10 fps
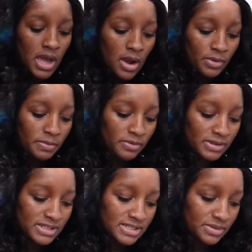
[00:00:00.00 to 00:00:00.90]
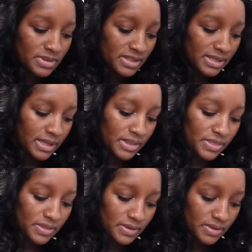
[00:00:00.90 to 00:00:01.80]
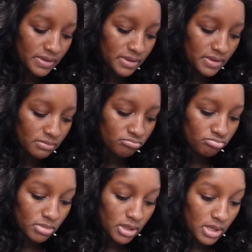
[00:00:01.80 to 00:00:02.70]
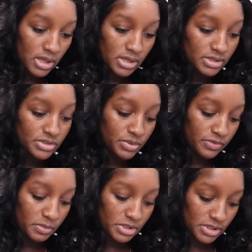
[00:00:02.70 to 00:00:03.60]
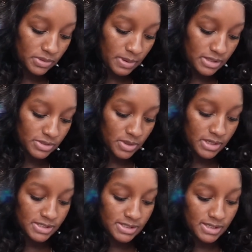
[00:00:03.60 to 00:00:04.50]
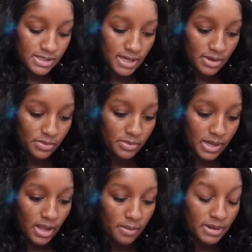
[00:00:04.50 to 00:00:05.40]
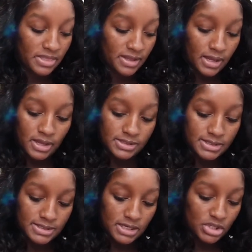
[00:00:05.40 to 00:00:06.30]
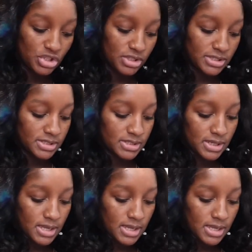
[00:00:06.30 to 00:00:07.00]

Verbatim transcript: I want to be realistic with the length. There's no information in the box, so honestly I don't know what I got, but I think I got 16 inches.